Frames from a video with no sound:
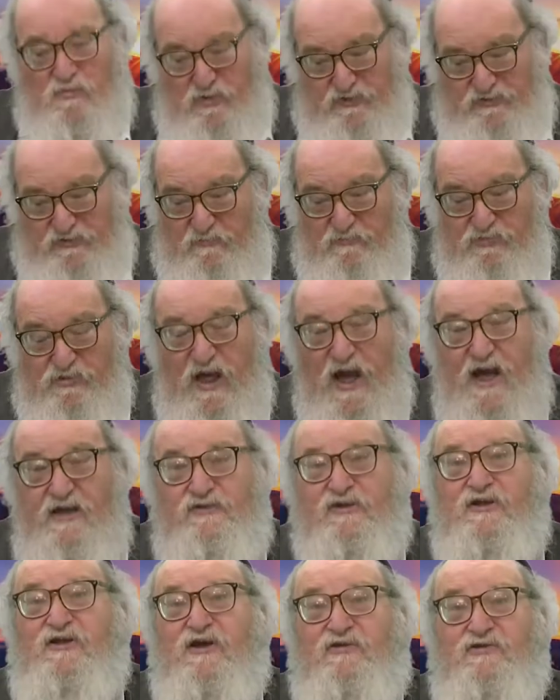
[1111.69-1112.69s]
Which
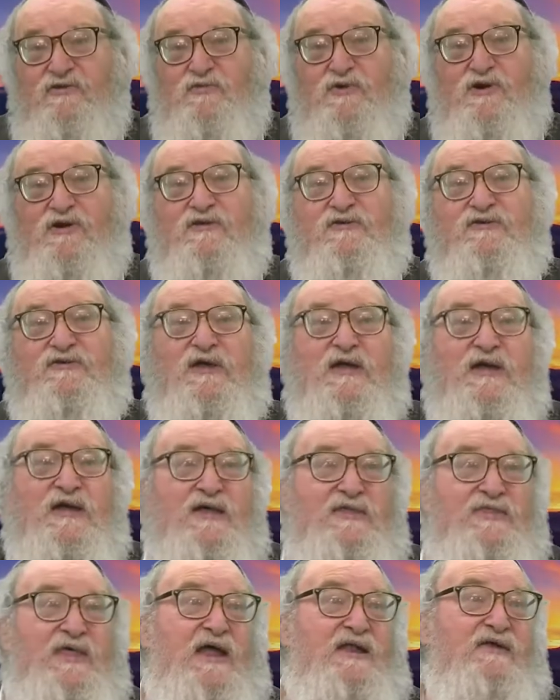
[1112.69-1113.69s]
implies, in other words,
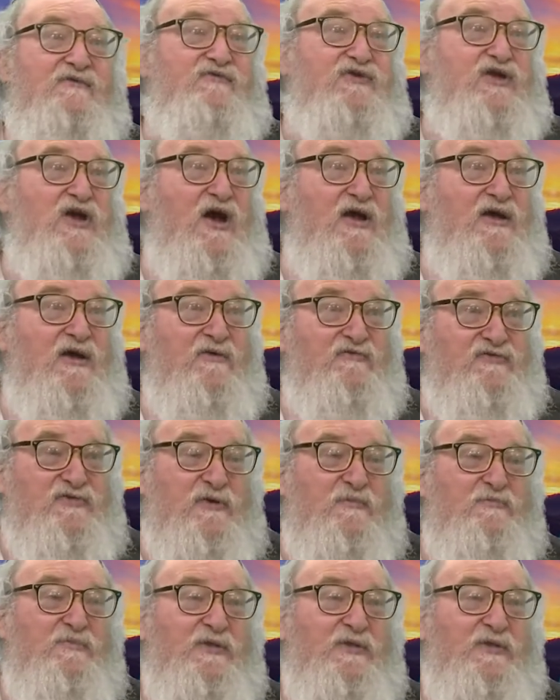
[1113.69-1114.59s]
that if Yayav